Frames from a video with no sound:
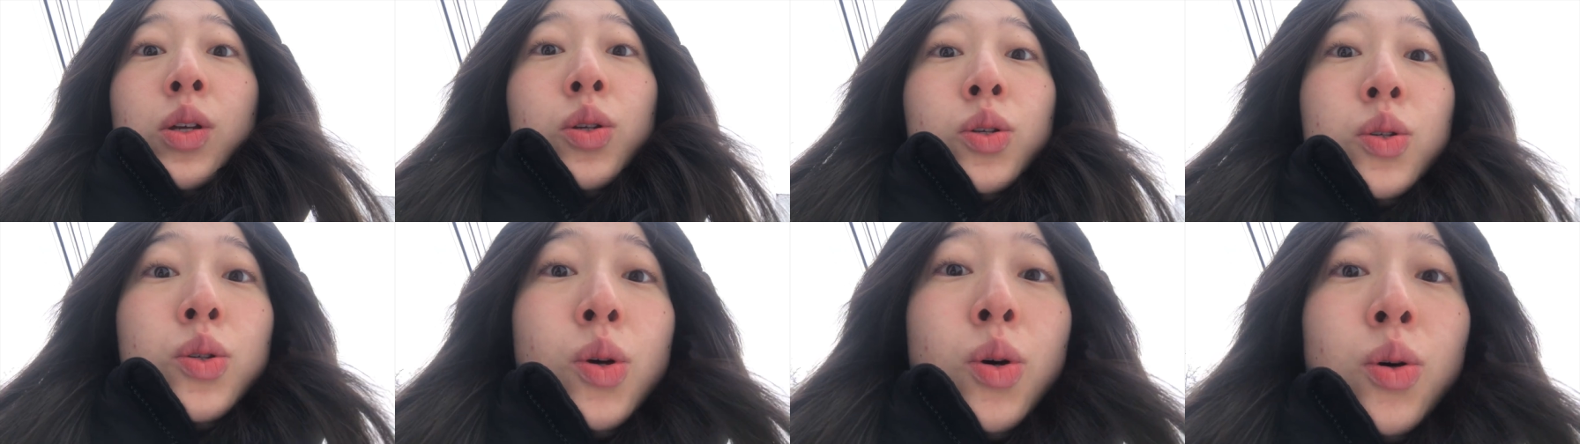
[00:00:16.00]

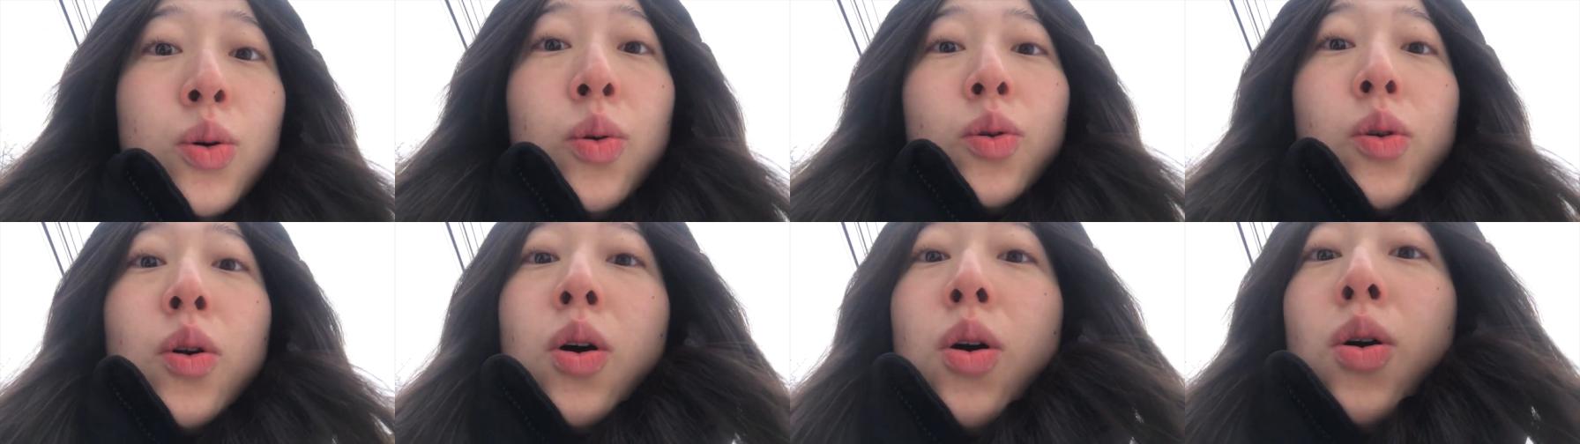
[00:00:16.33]
so
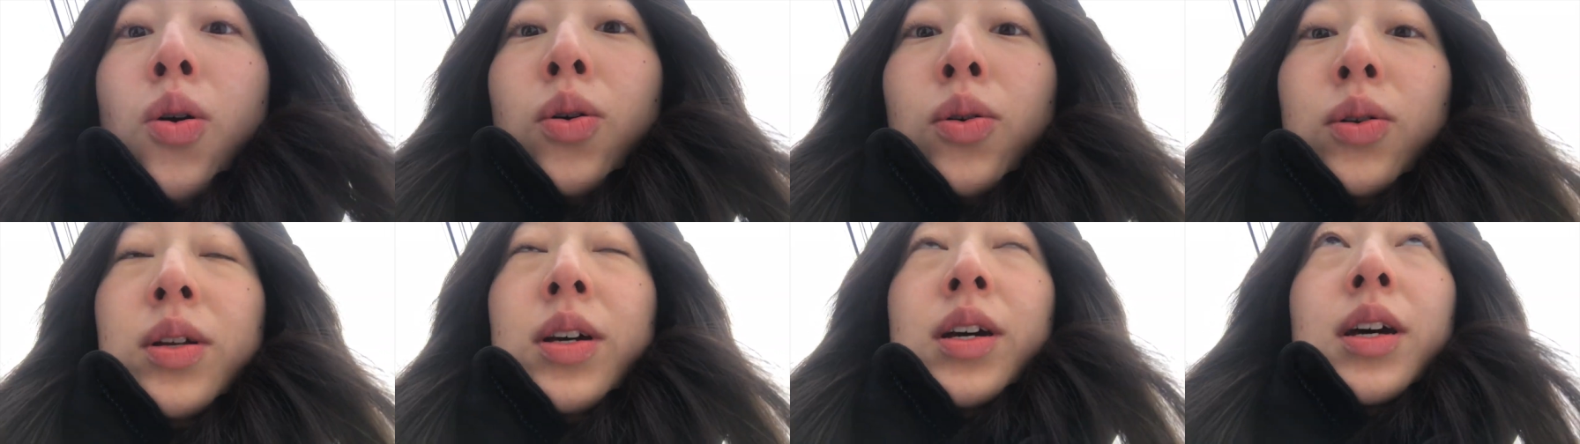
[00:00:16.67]

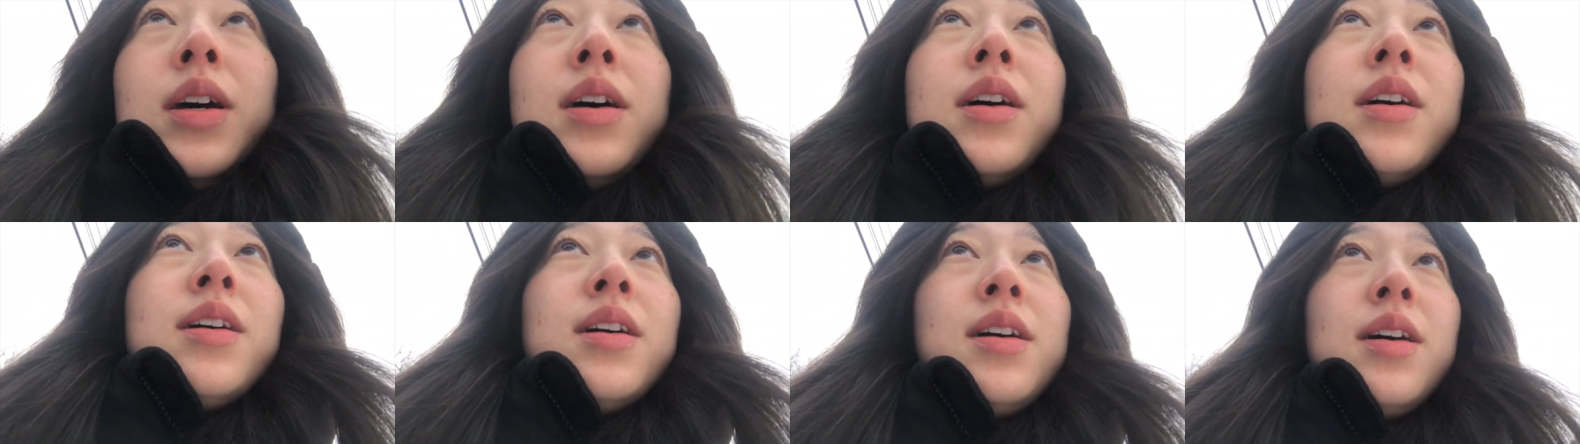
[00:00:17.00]
cold
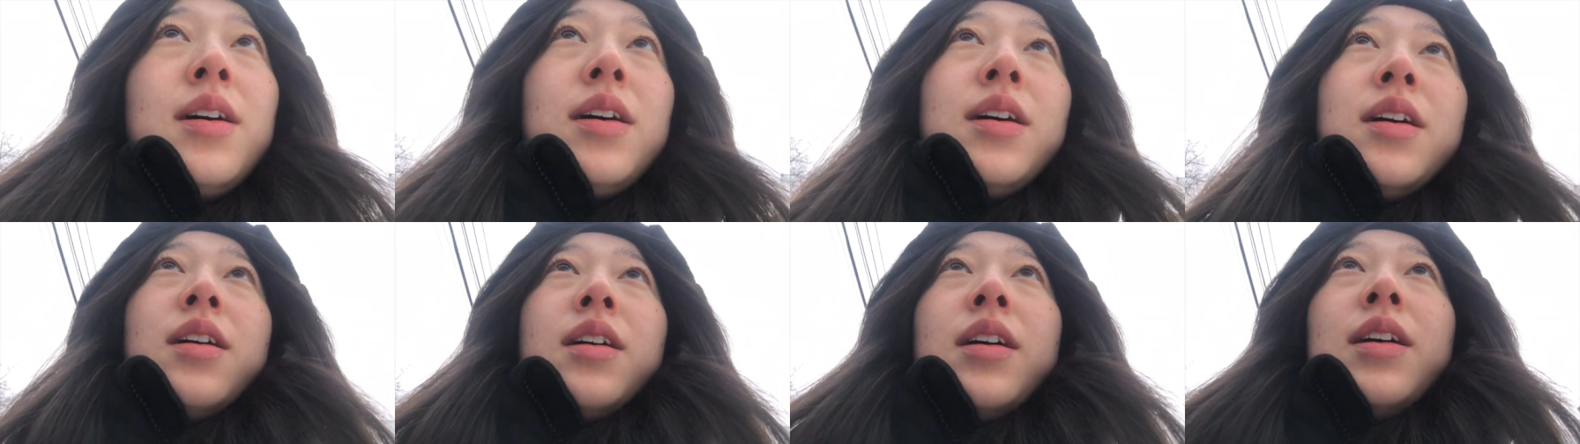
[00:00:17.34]

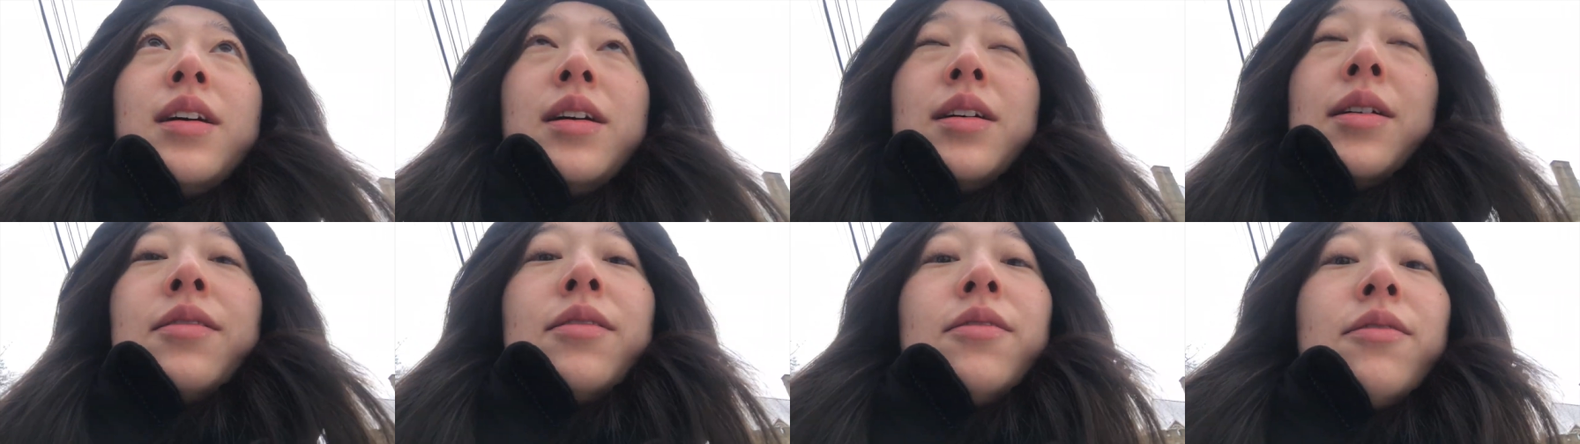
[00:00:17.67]

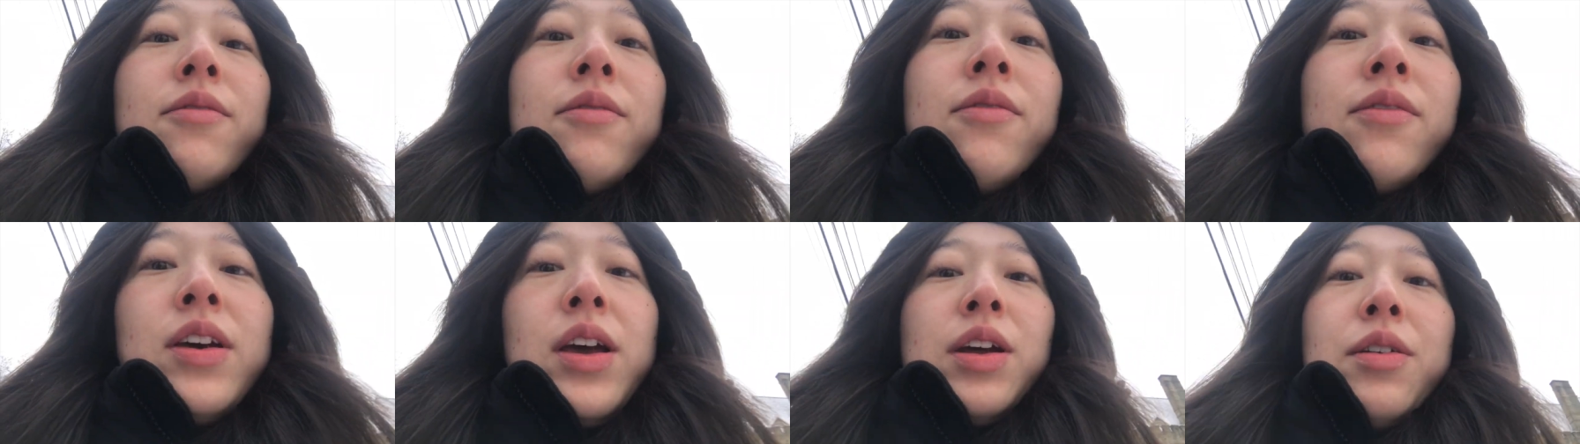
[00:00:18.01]

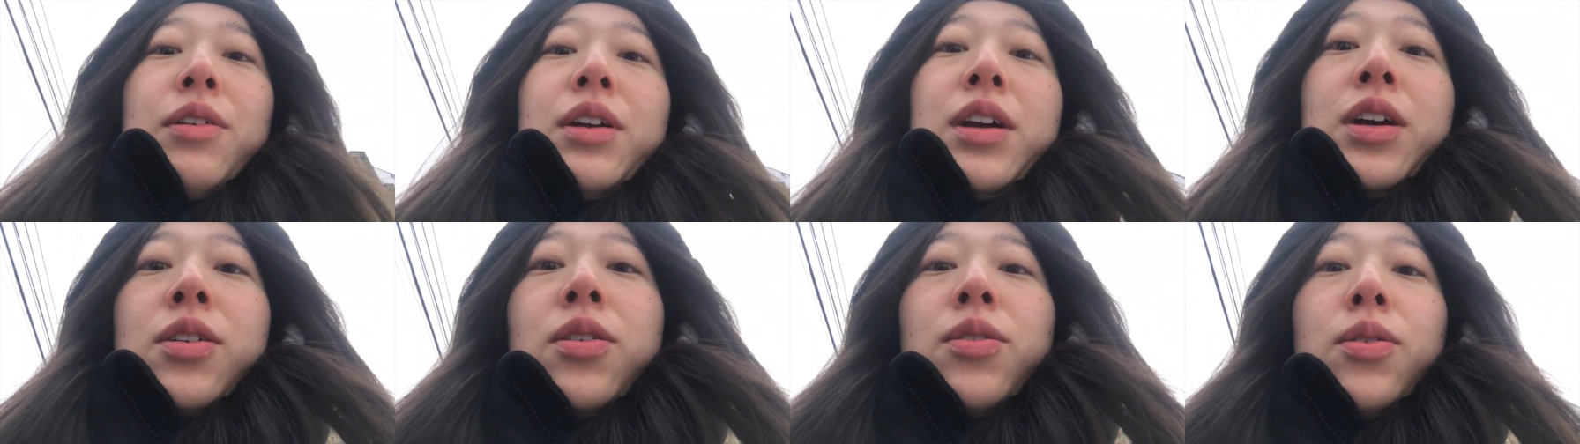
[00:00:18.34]

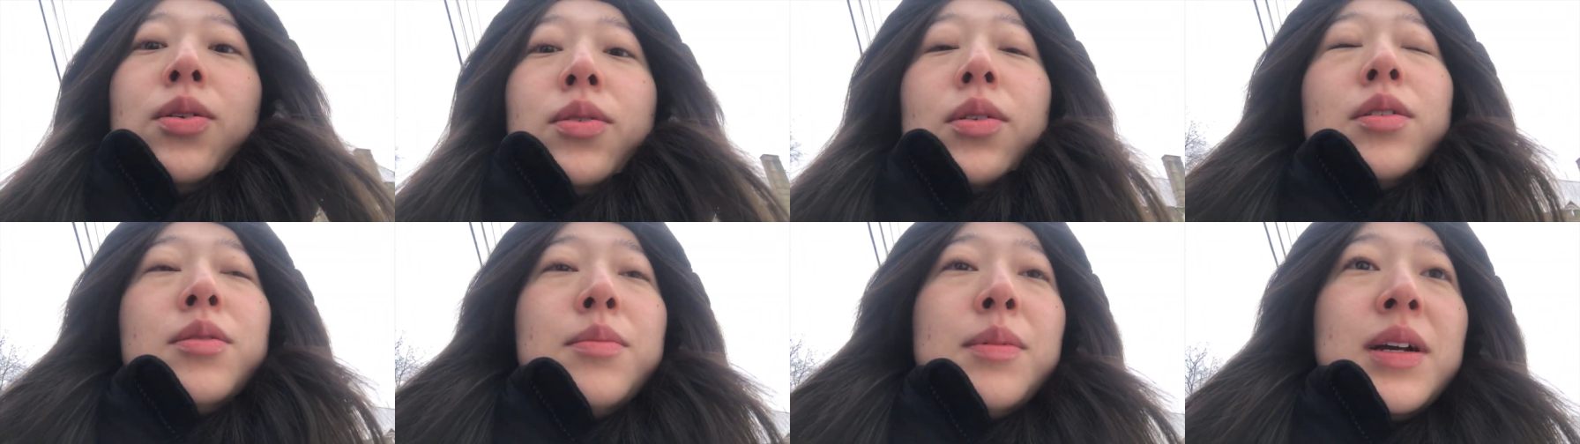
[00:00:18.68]
very
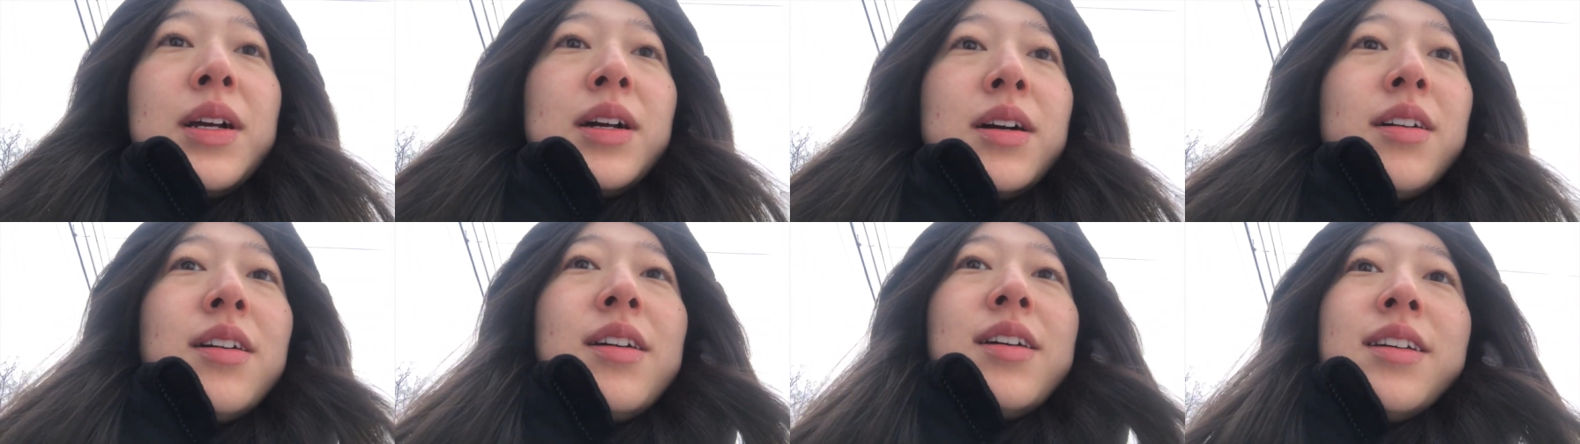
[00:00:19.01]
cold oh my
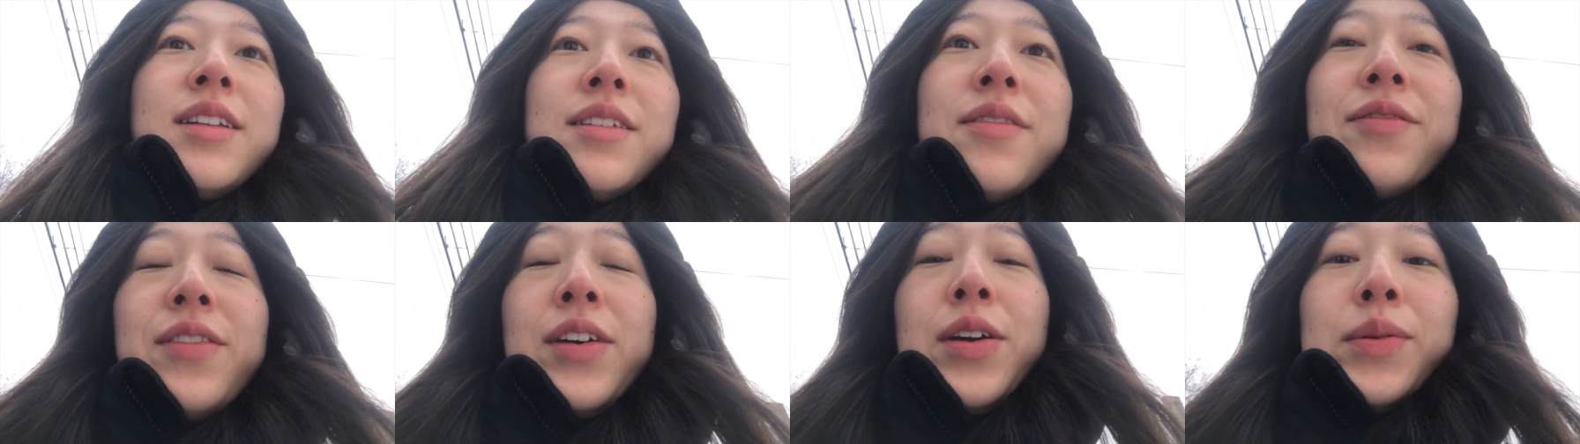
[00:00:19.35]
god
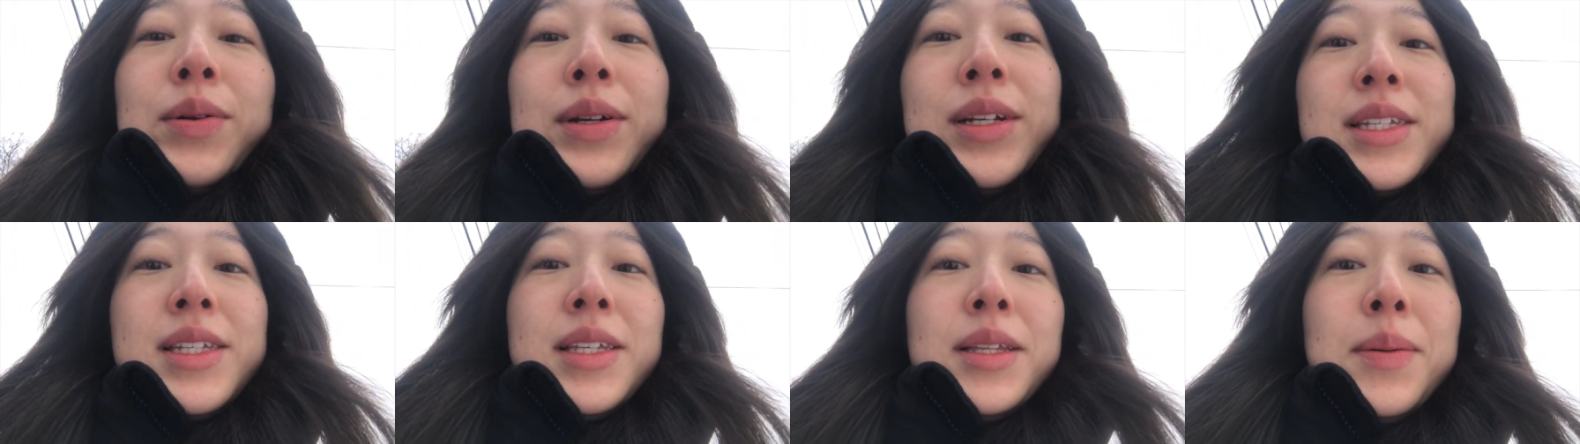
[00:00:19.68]
and
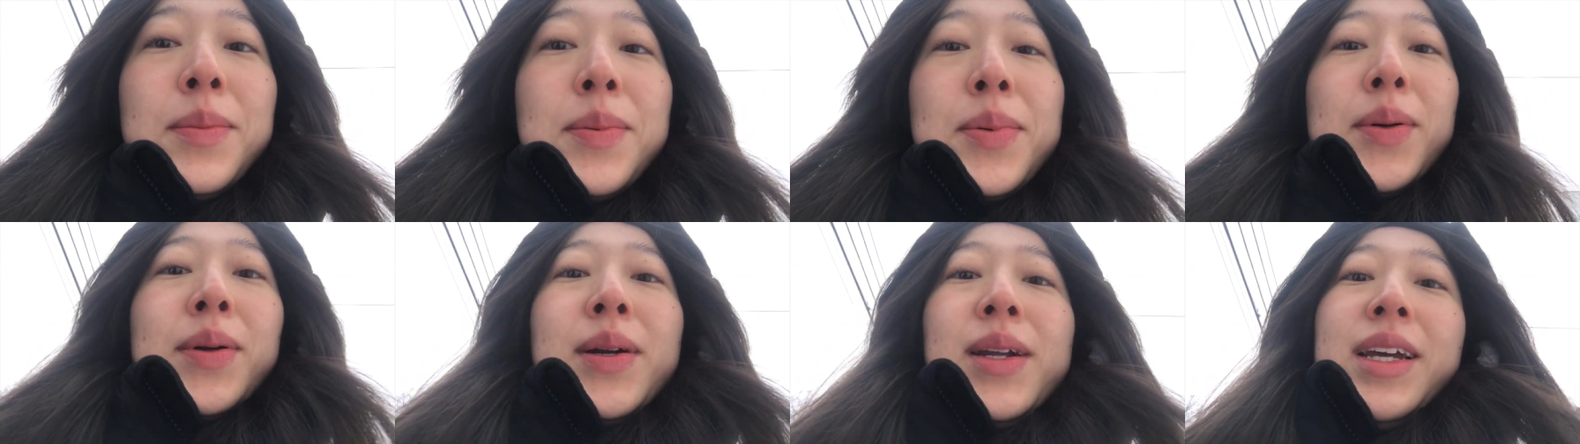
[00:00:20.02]
very
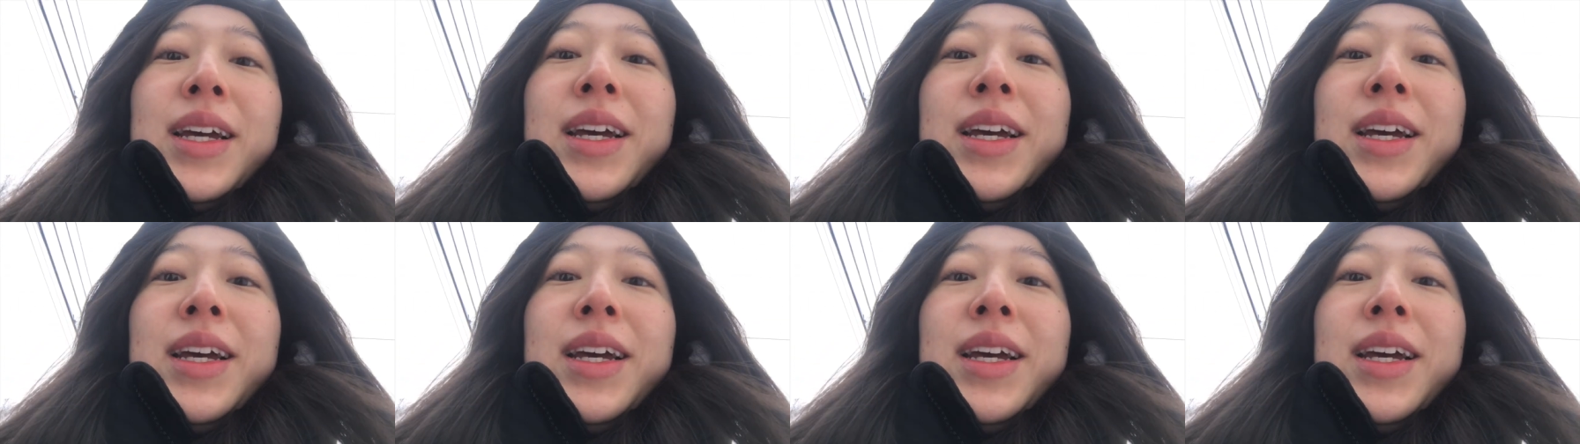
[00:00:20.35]
slippery